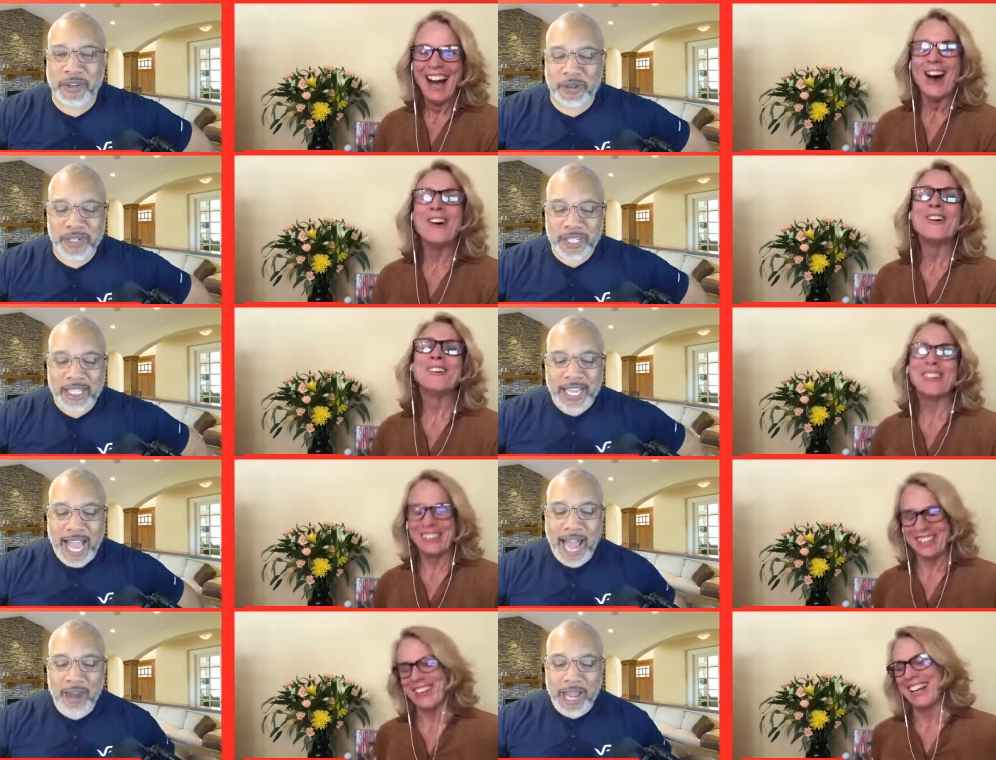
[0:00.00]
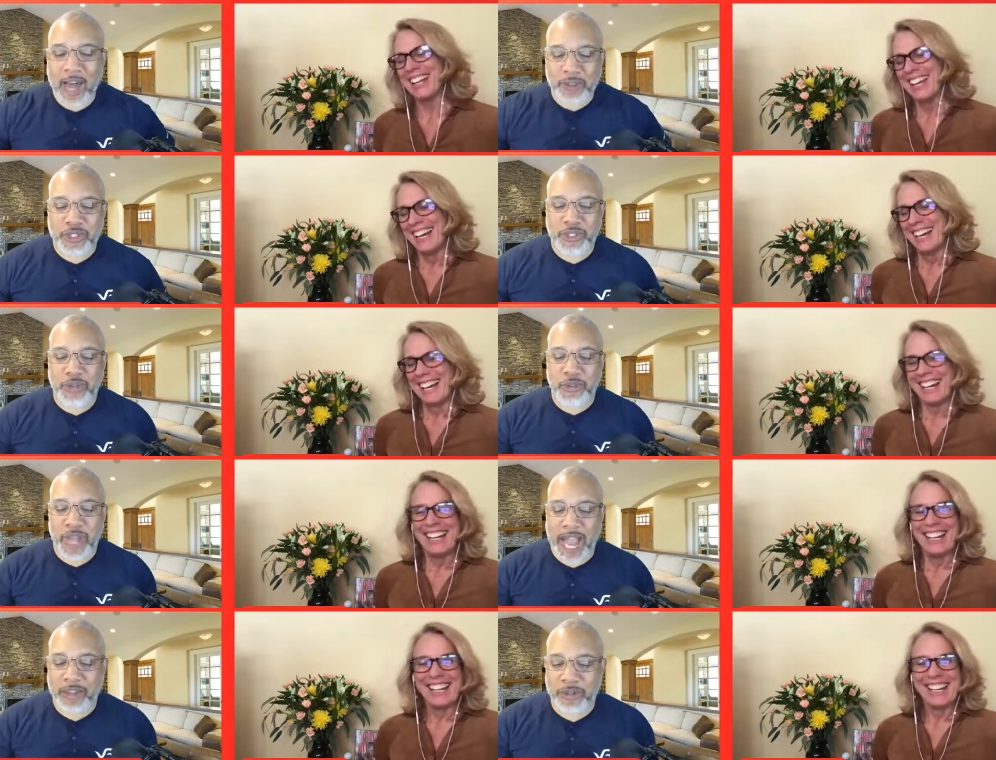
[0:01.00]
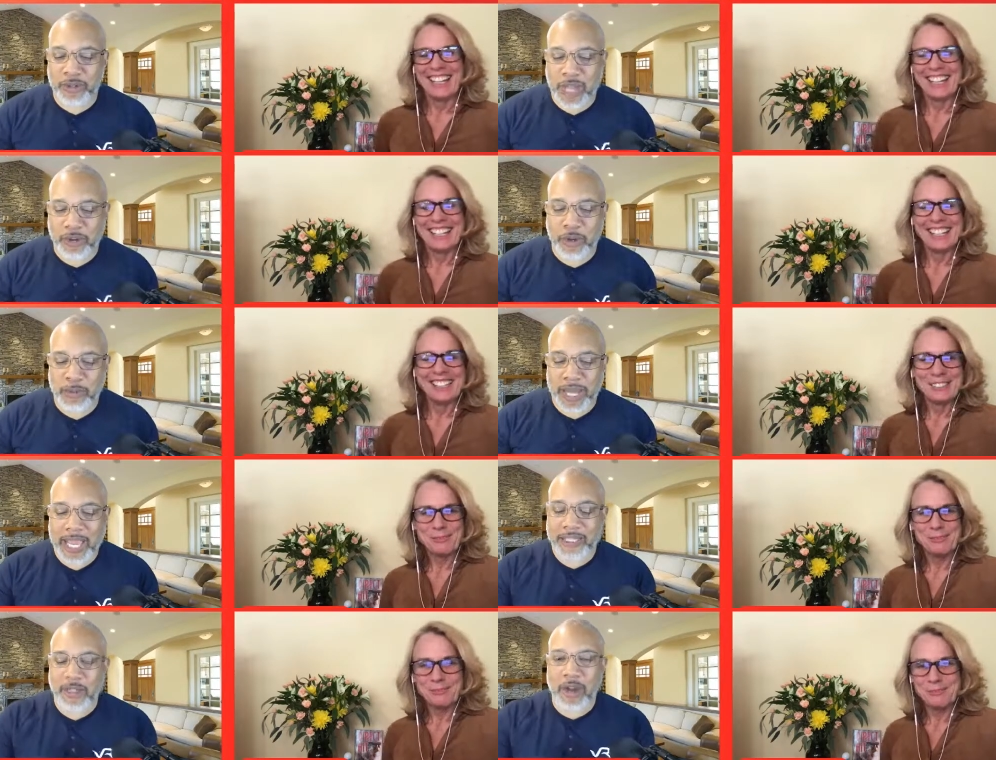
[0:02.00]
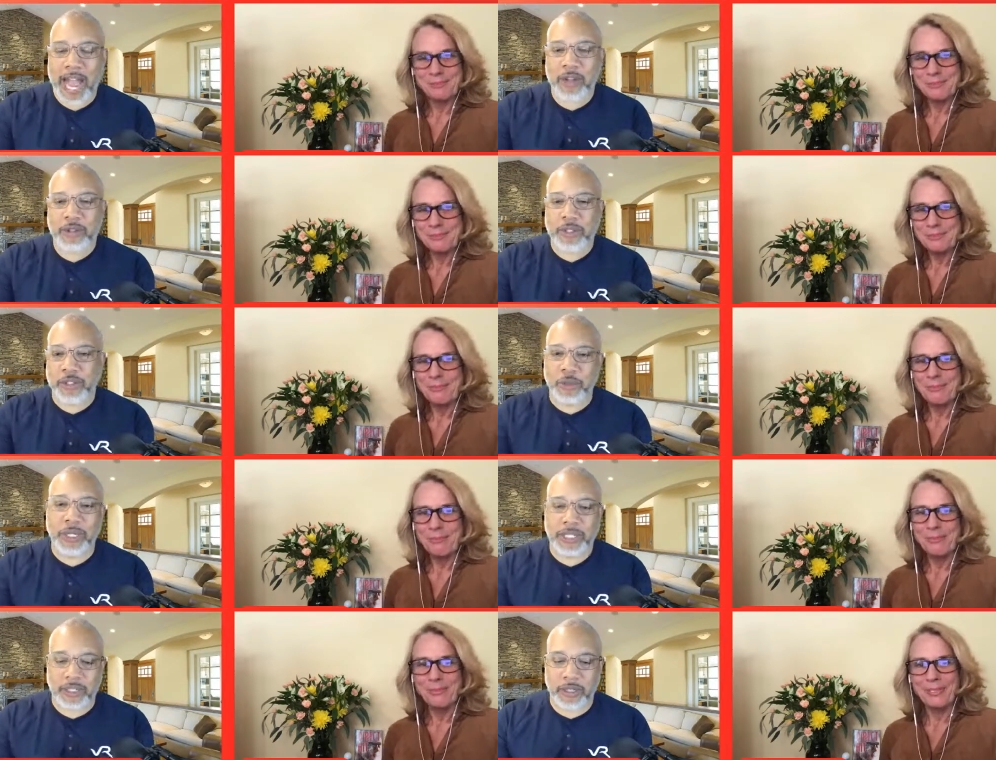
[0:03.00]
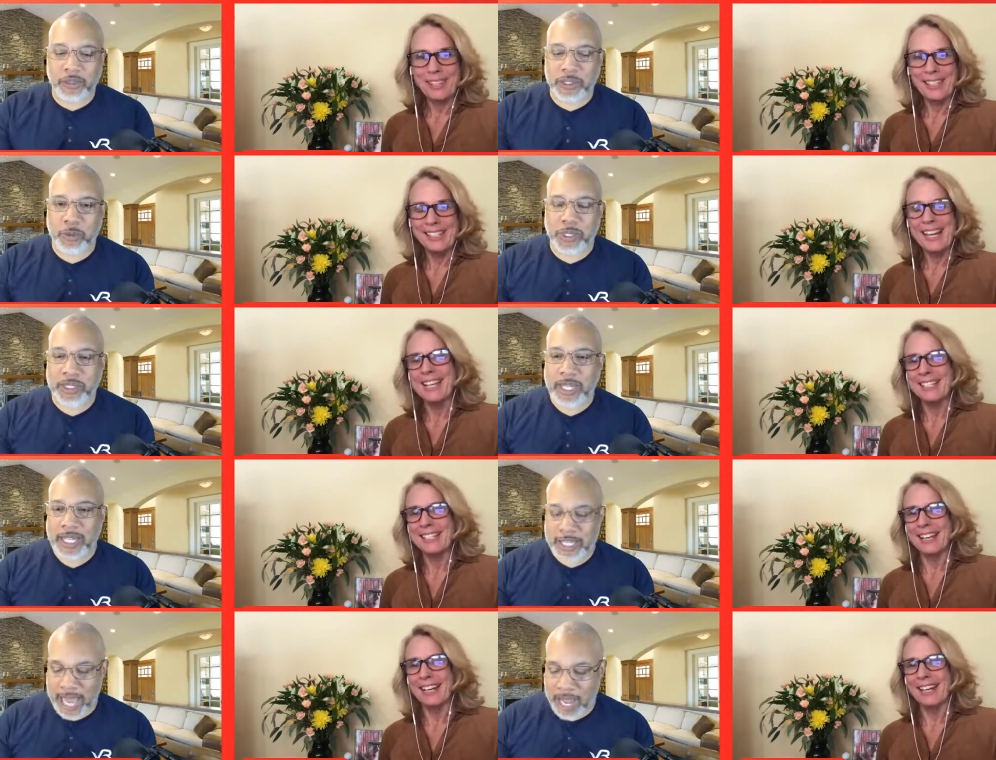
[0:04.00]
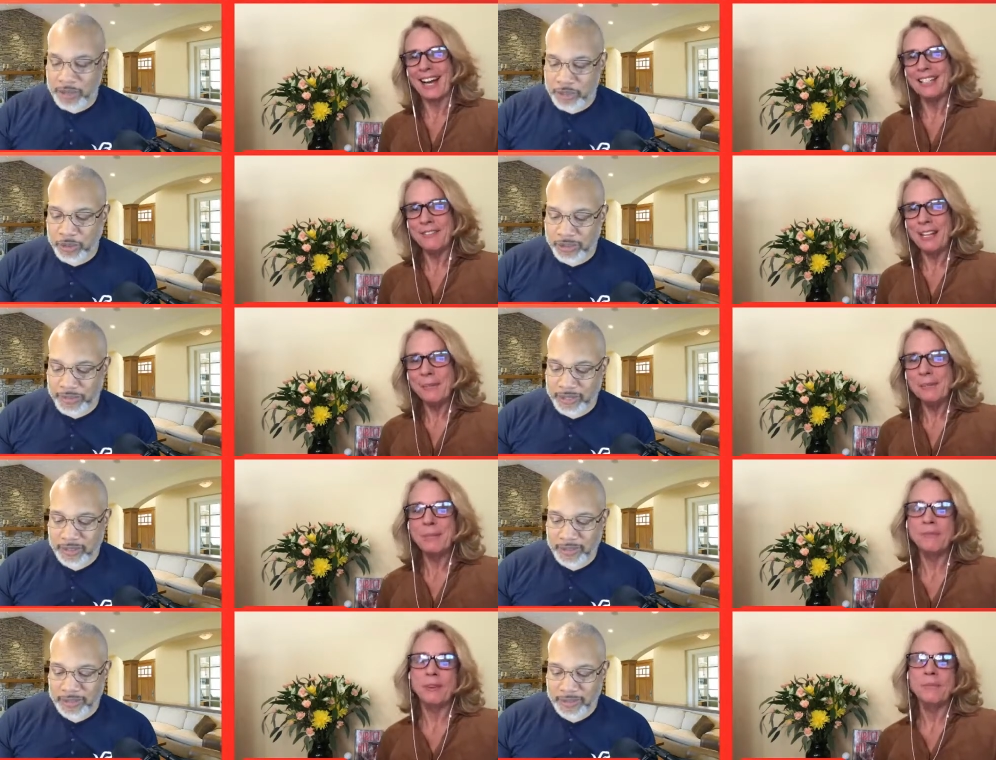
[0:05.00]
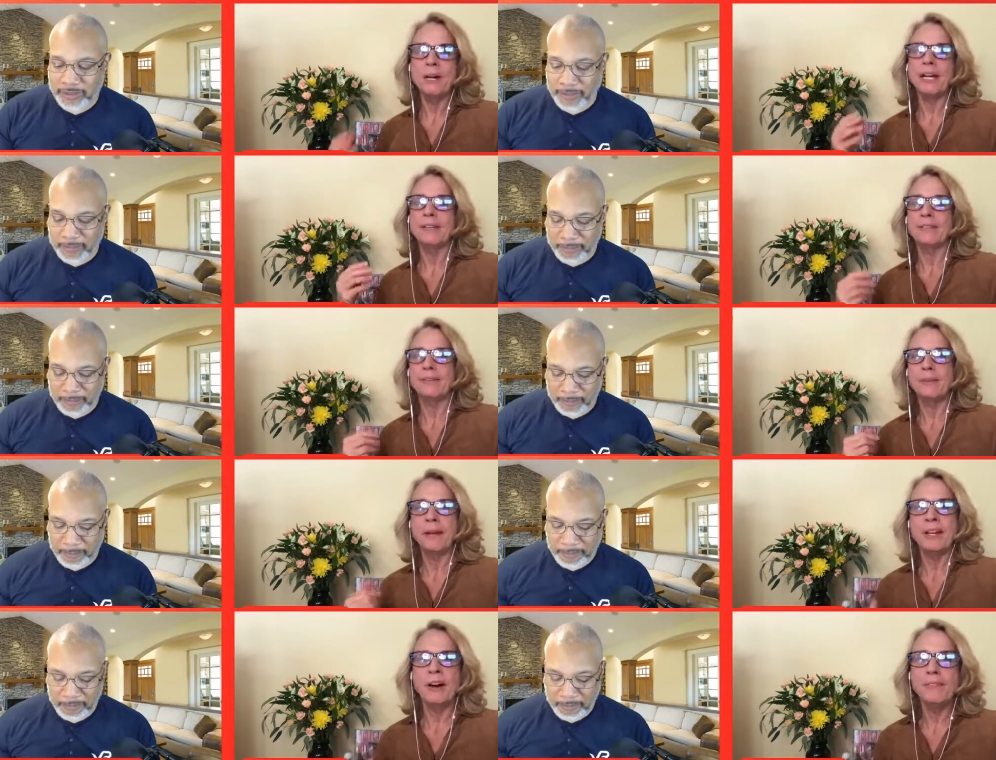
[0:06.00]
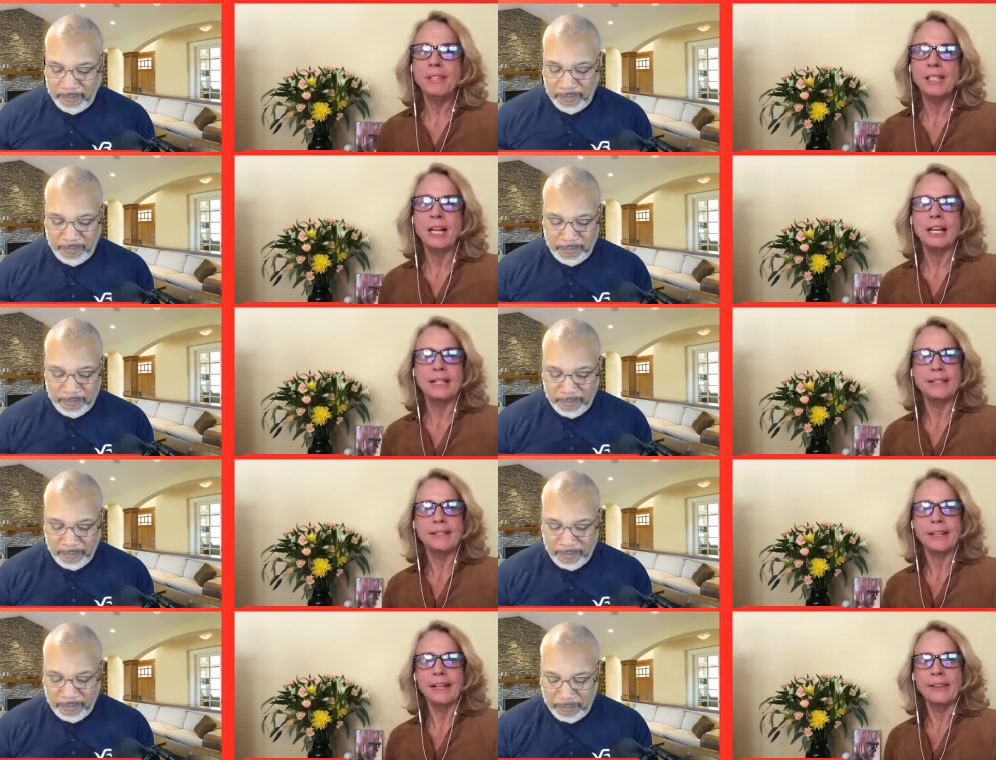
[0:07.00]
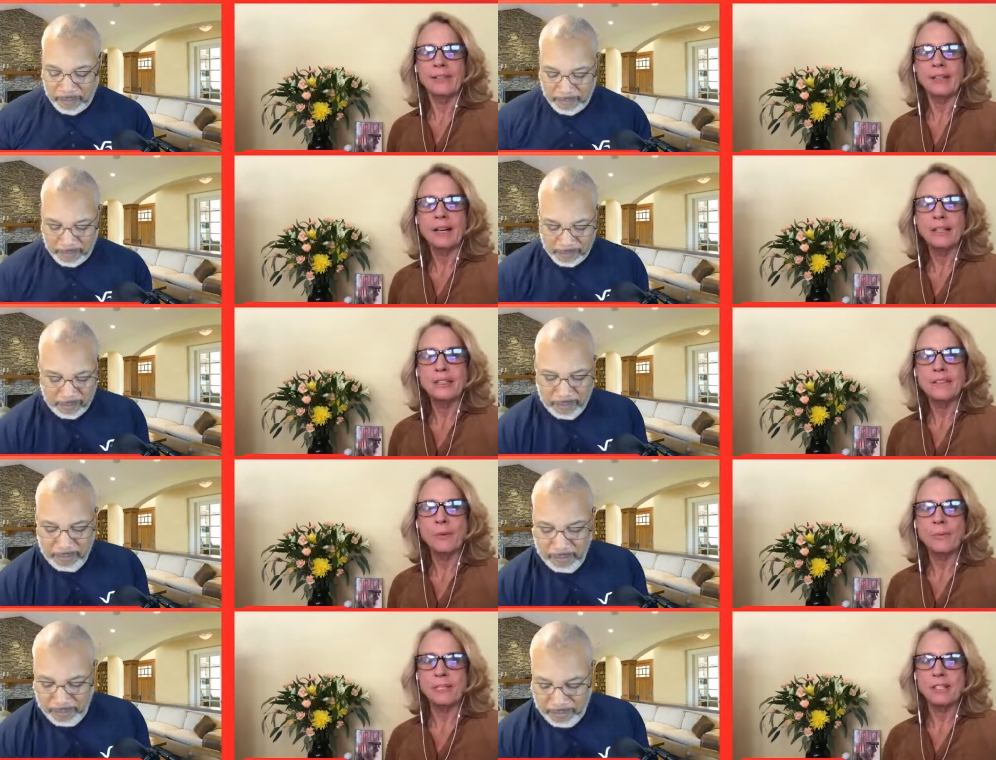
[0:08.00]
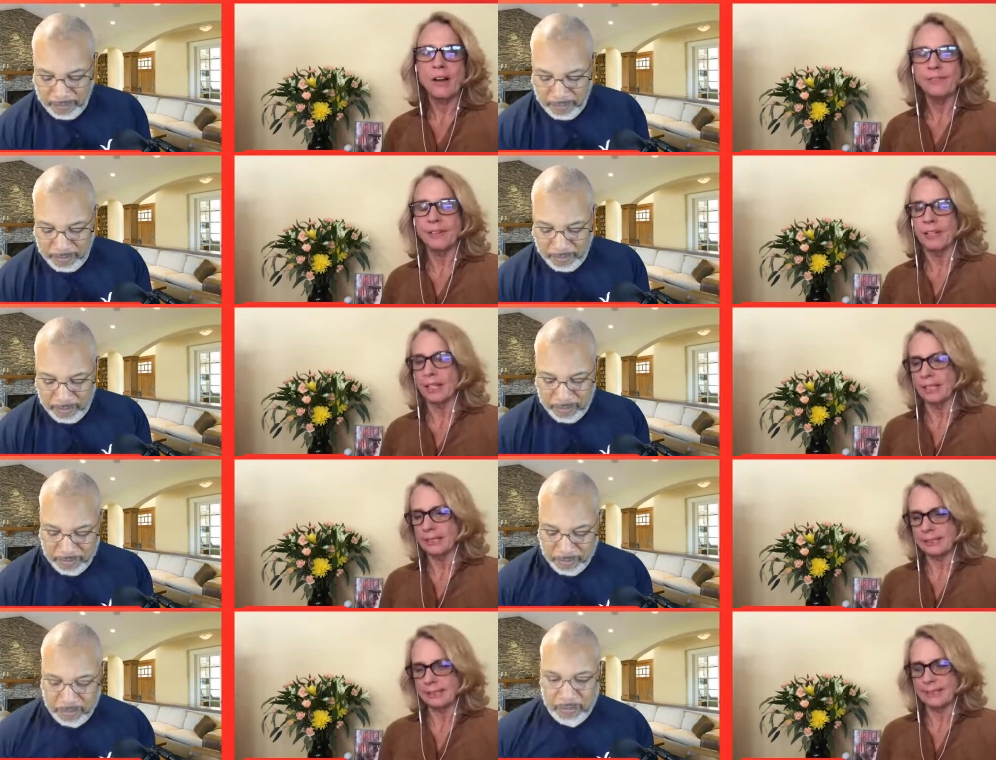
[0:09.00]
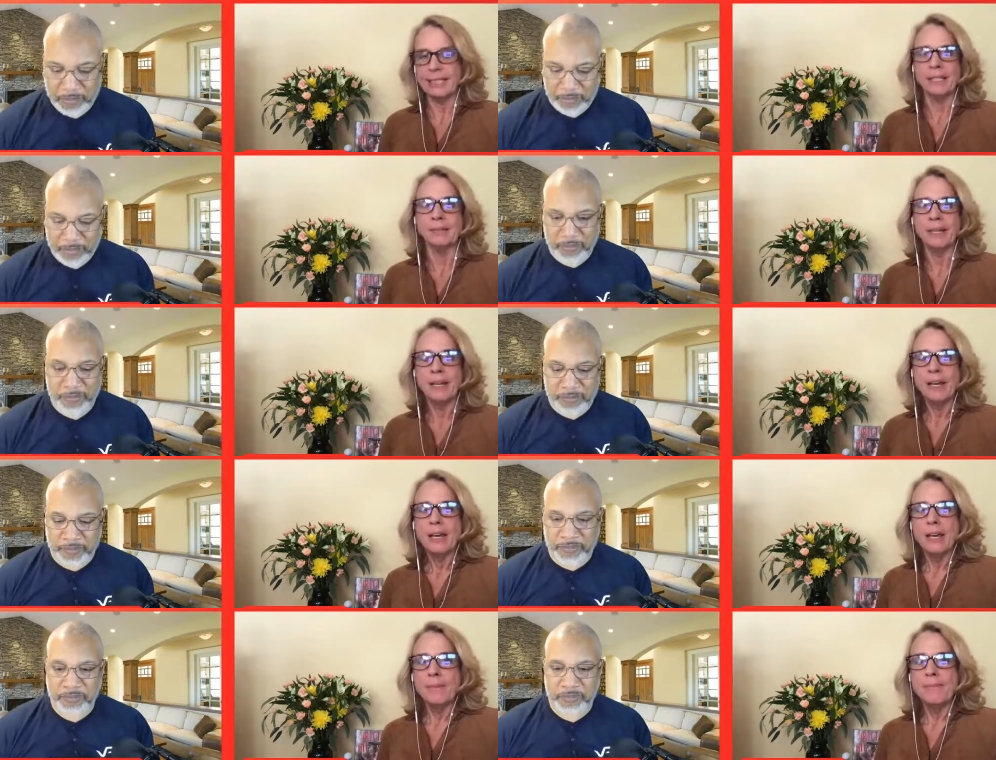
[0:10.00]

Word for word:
Speaker 1: oh, that's how, right. how to how to how do you apply it? You know, how to do it. You know, what, yes, uh, I developed
Speaker 2: it. it. for my for my golfing clients and the College of the Women's Golf uh, team, mm-hmm.